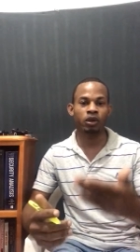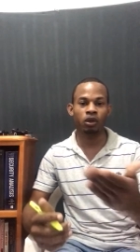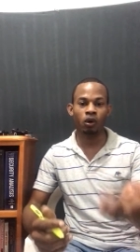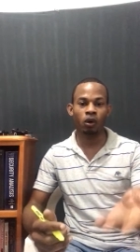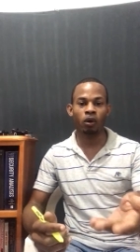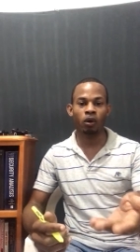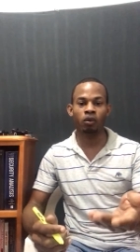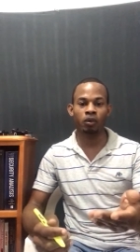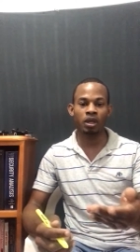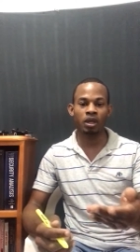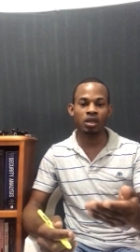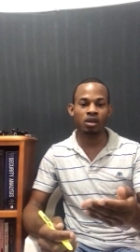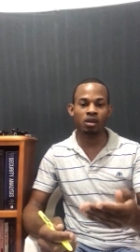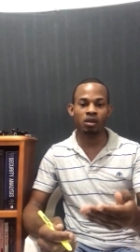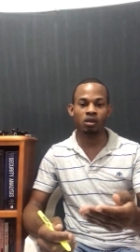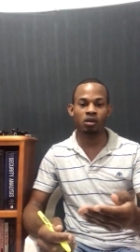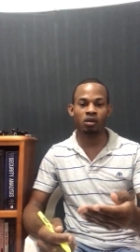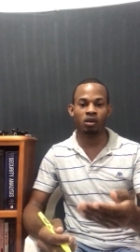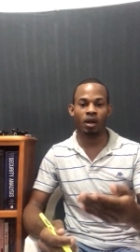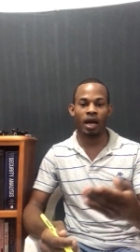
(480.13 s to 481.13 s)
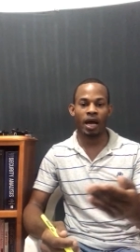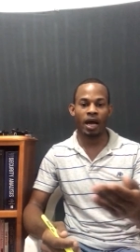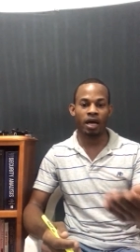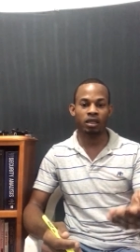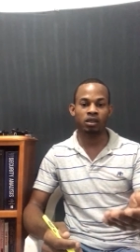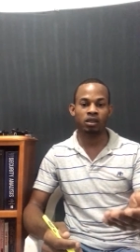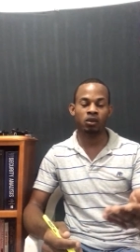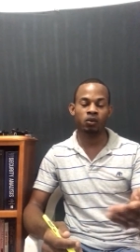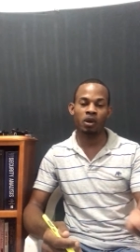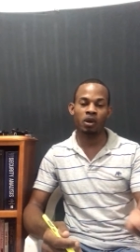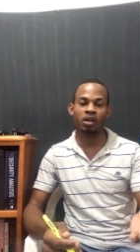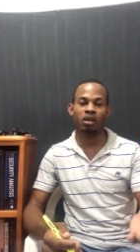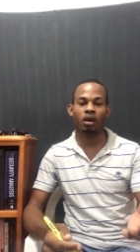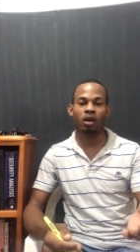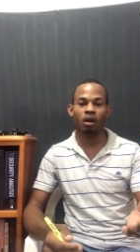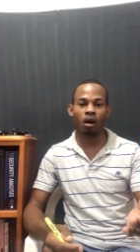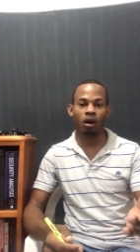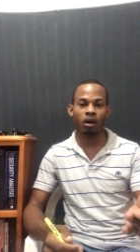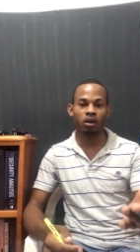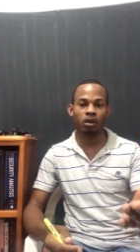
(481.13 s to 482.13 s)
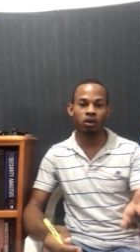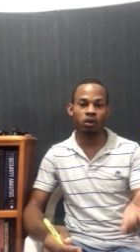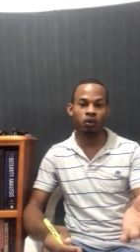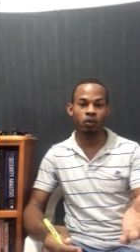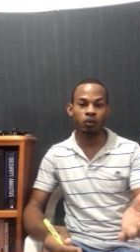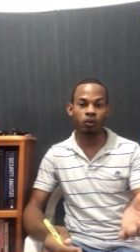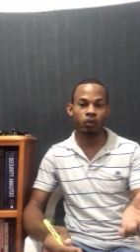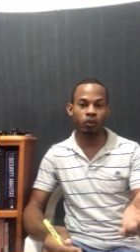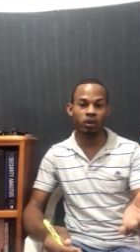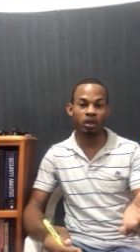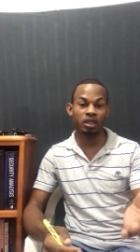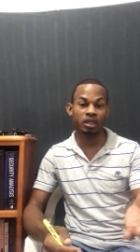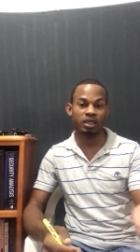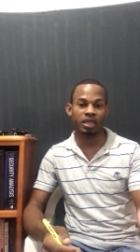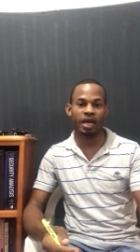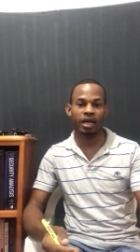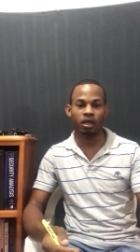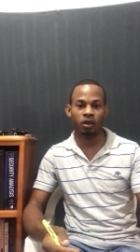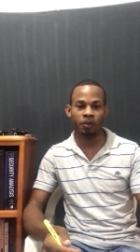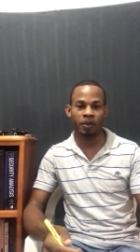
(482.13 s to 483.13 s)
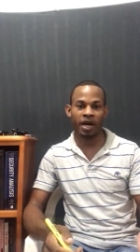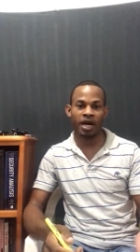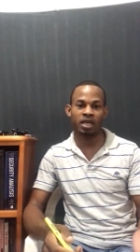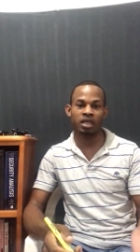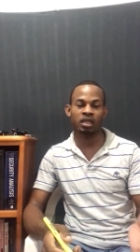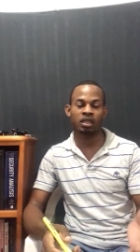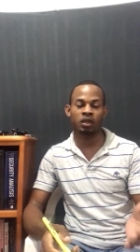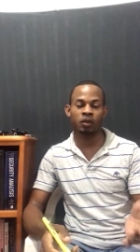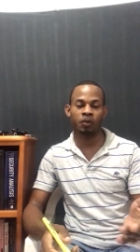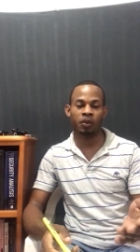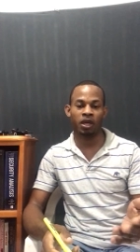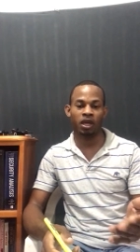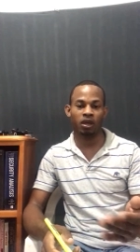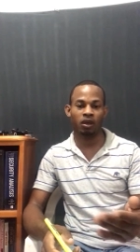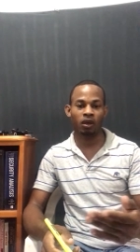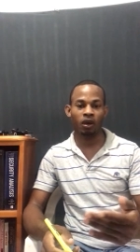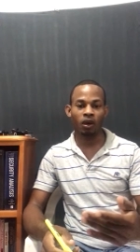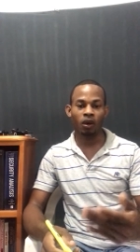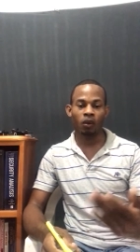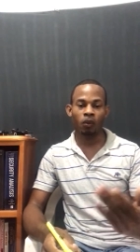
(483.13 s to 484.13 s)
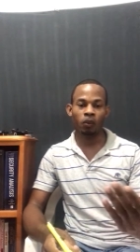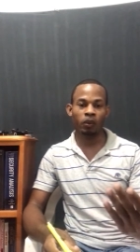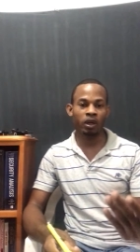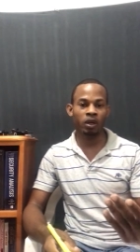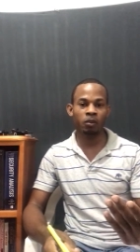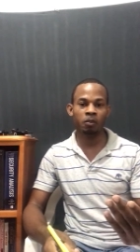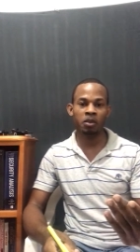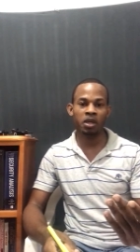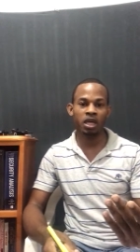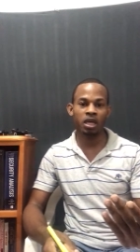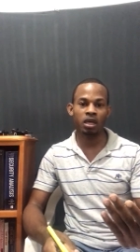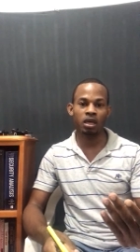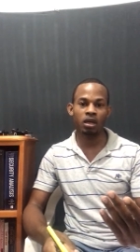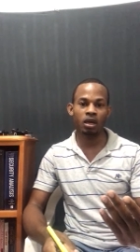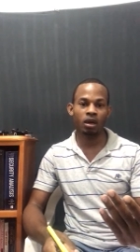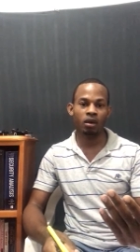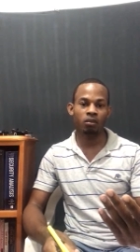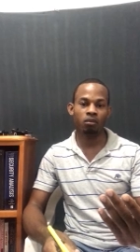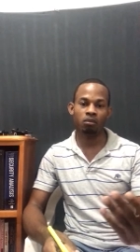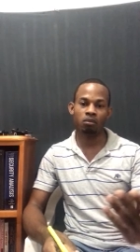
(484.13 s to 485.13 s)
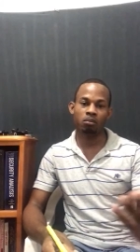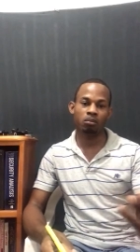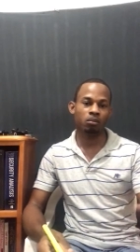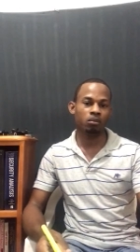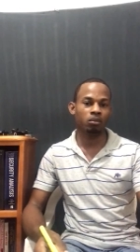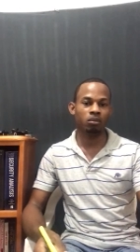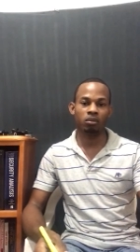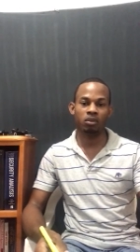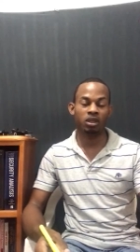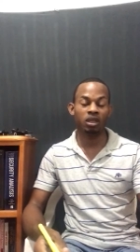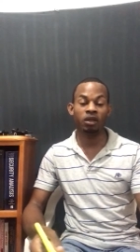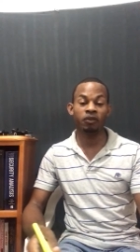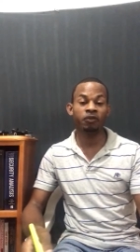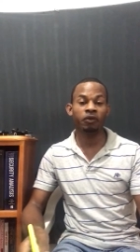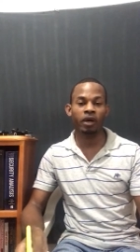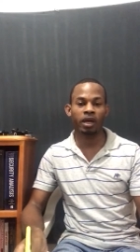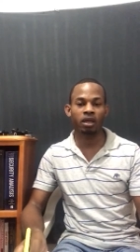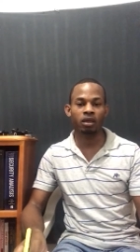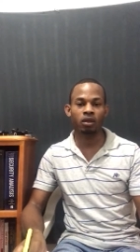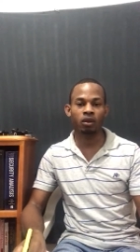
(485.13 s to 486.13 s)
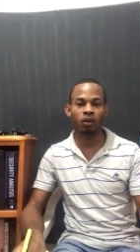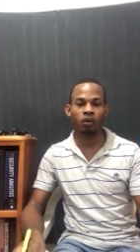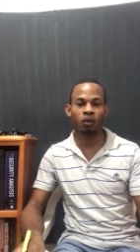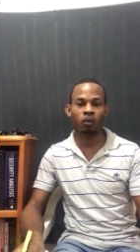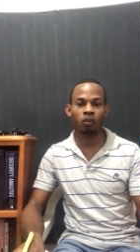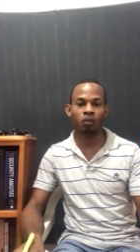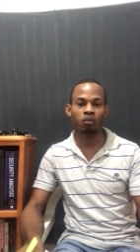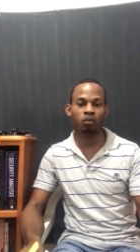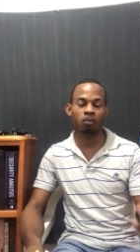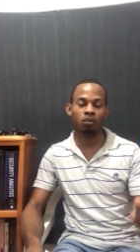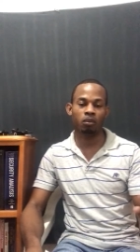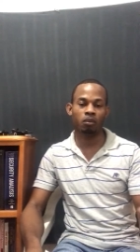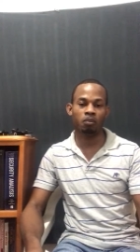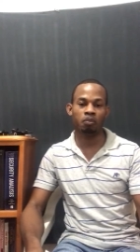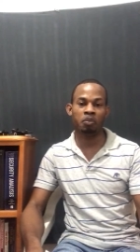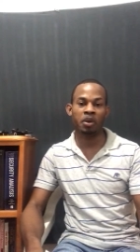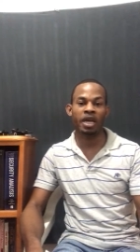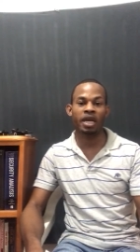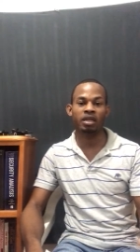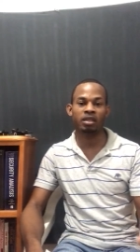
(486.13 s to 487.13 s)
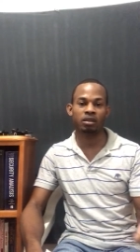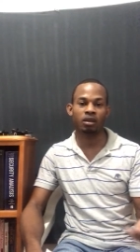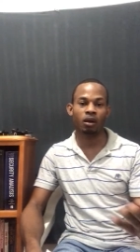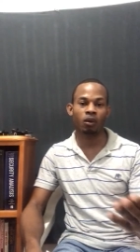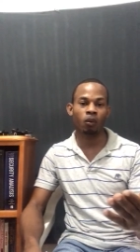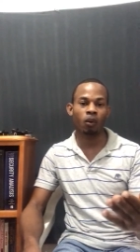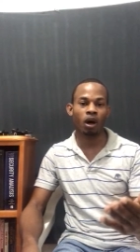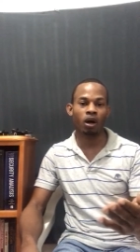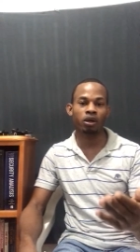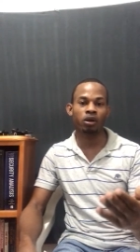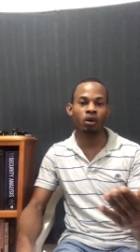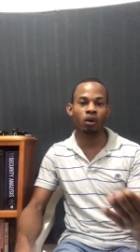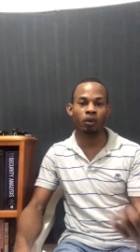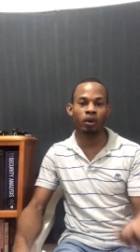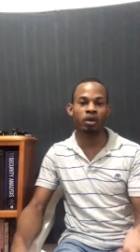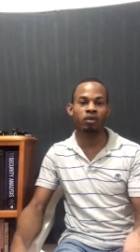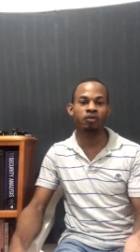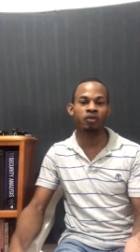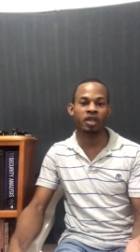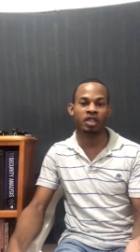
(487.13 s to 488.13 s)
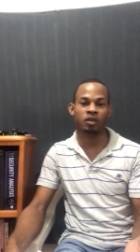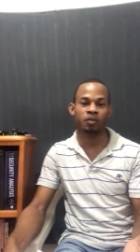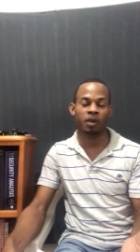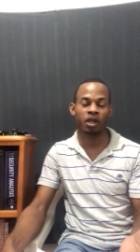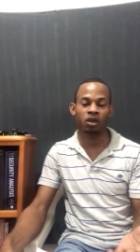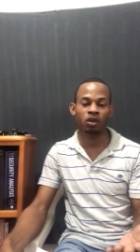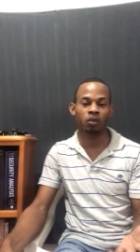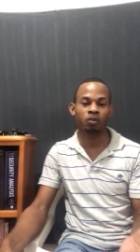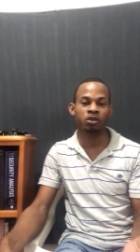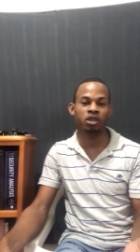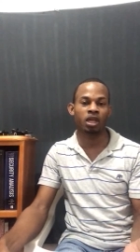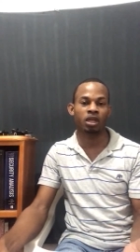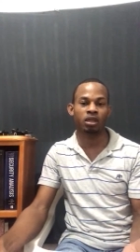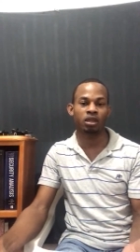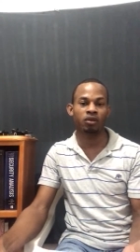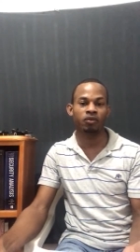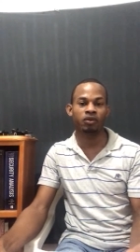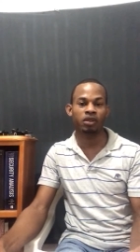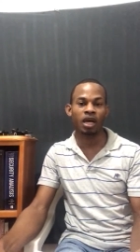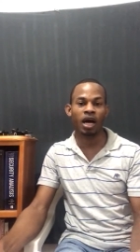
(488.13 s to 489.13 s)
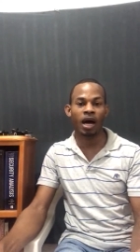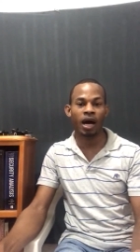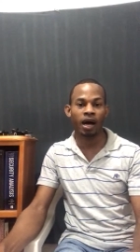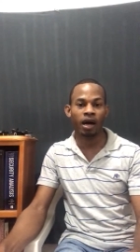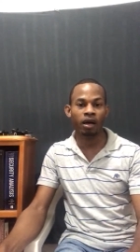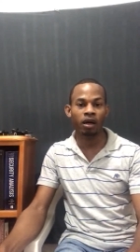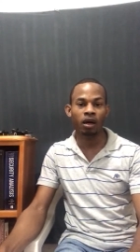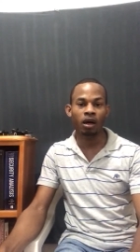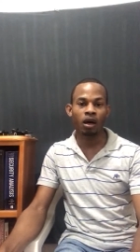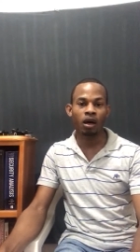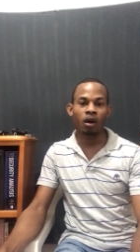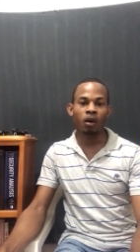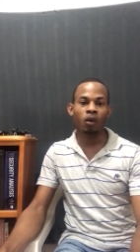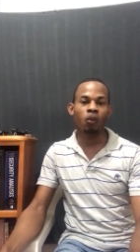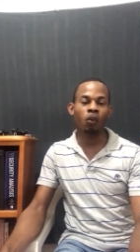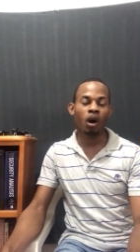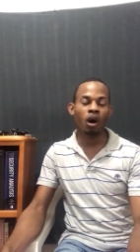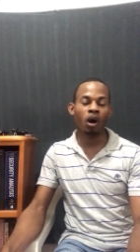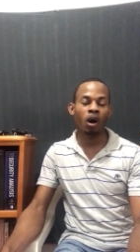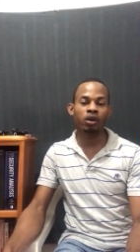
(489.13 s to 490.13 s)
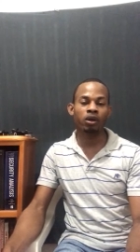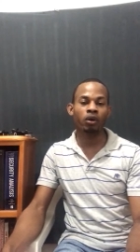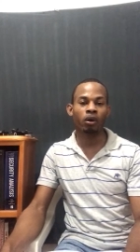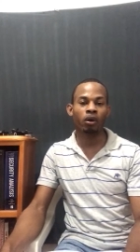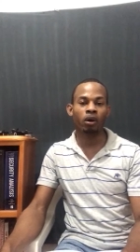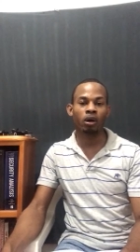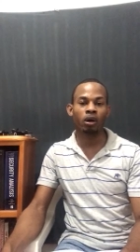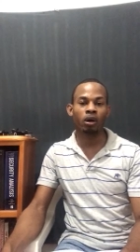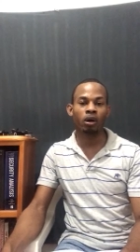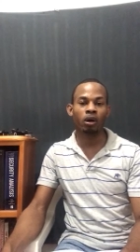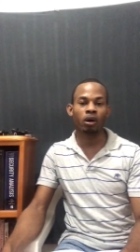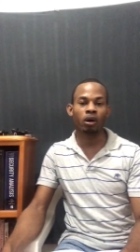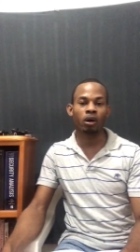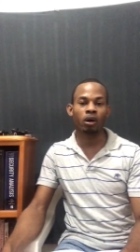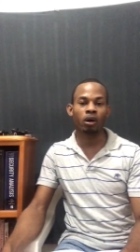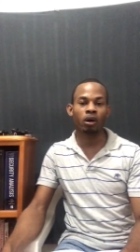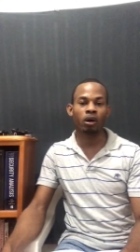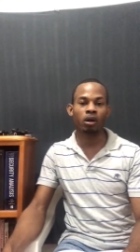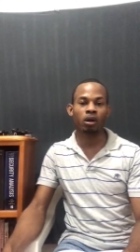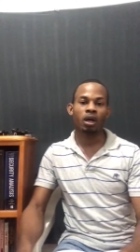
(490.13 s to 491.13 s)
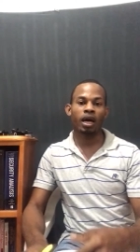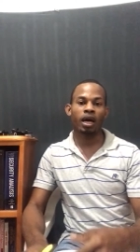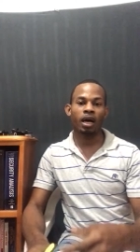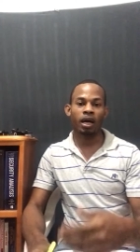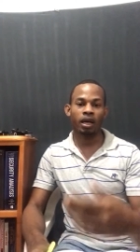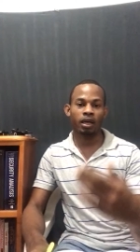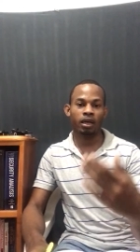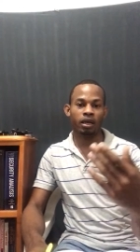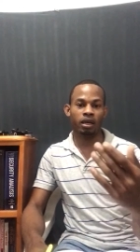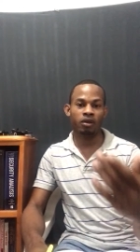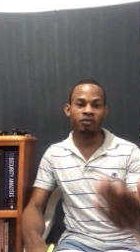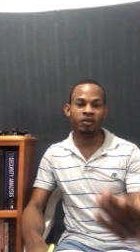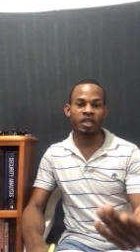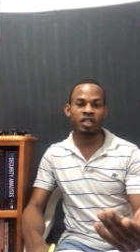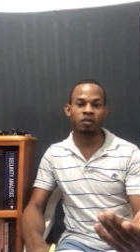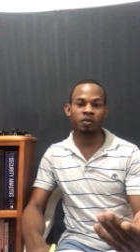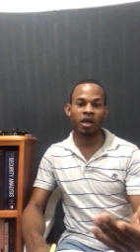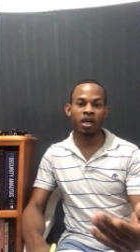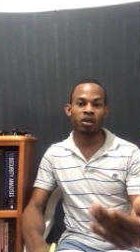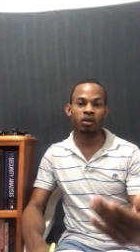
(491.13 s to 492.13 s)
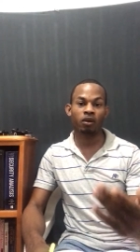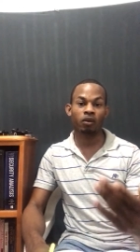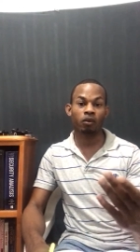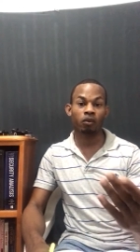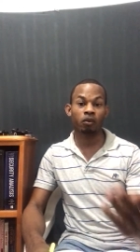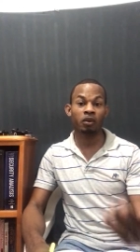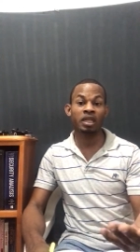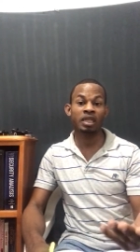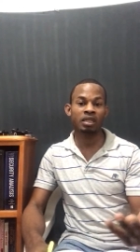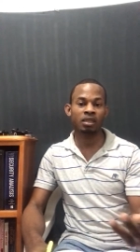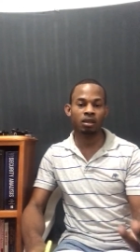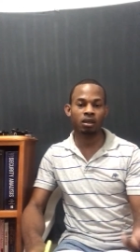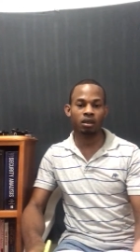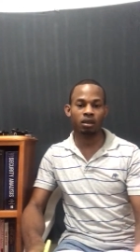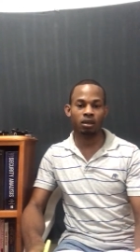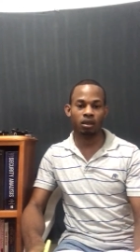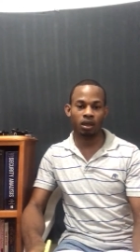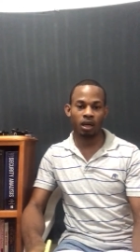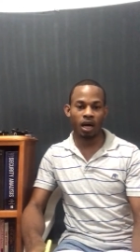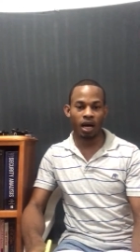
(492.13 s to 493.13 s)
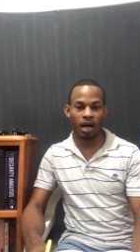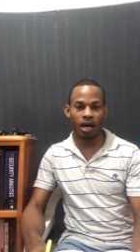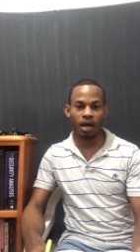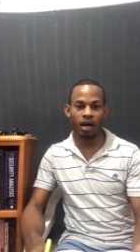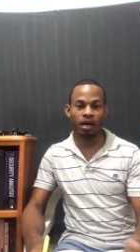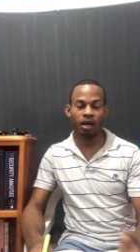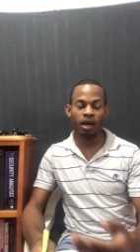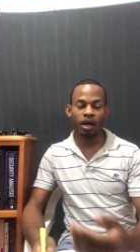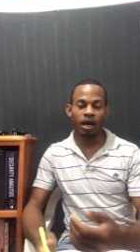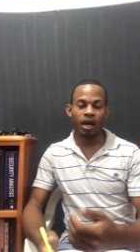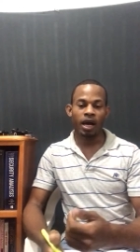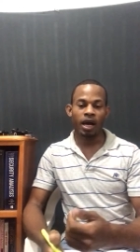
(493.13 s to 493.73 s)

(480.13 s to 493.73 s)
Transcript: your reasons as to whether or not you decide to participate will be different based on what your investment objectives are, what your investment risk are,